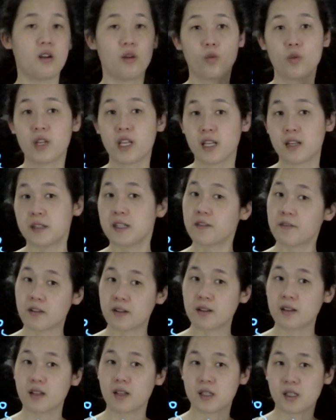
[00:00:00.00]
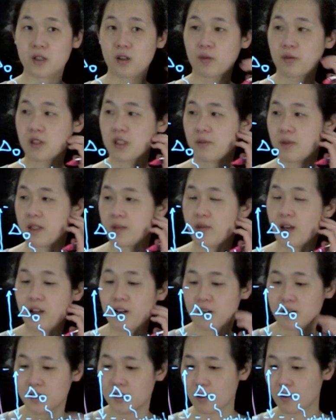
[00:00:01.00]
we get a different d orbital splitting
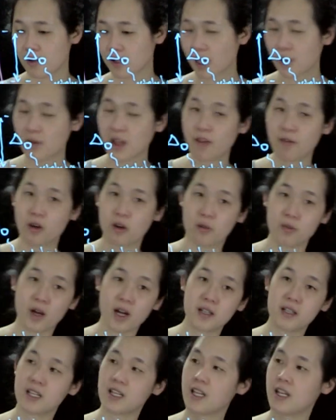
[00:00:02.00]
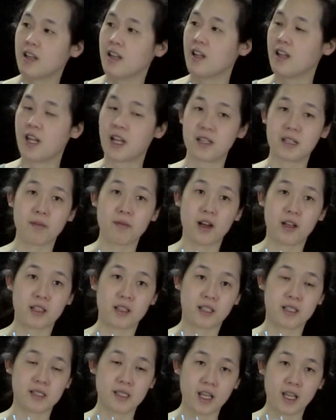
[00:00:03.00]
pattern. So again, we have our bonding, antibonding
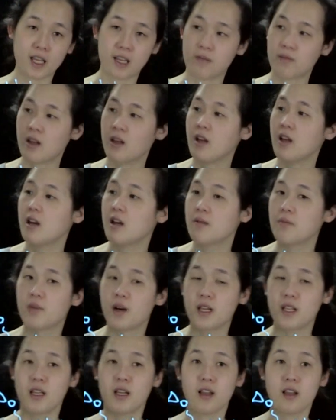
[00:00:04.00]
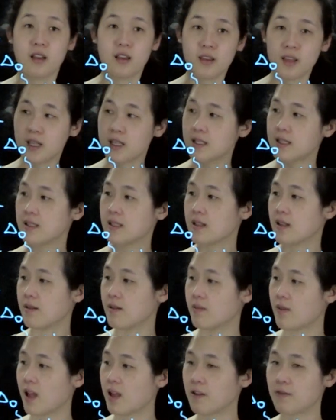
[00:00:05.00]
the same, but this
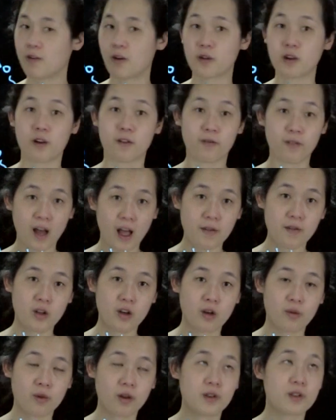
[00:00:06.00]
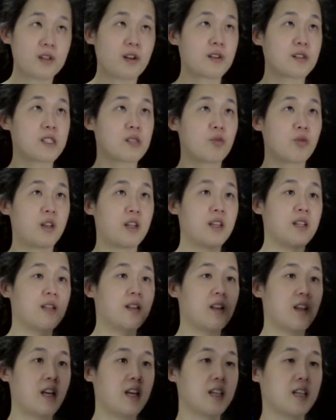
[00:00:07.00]
manifold, our five d orbitals are split
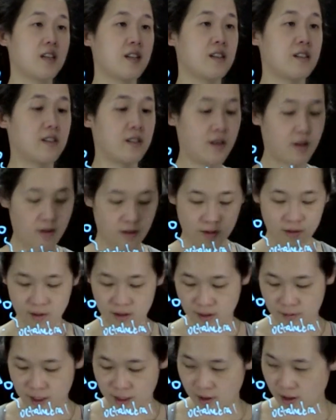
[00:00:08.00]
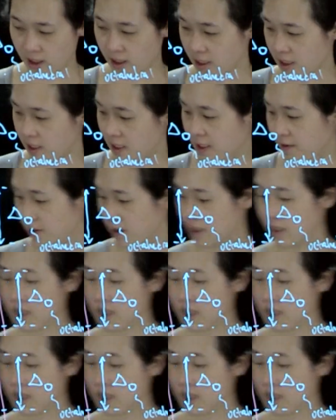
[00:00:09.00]
like so. Let me draw it in a different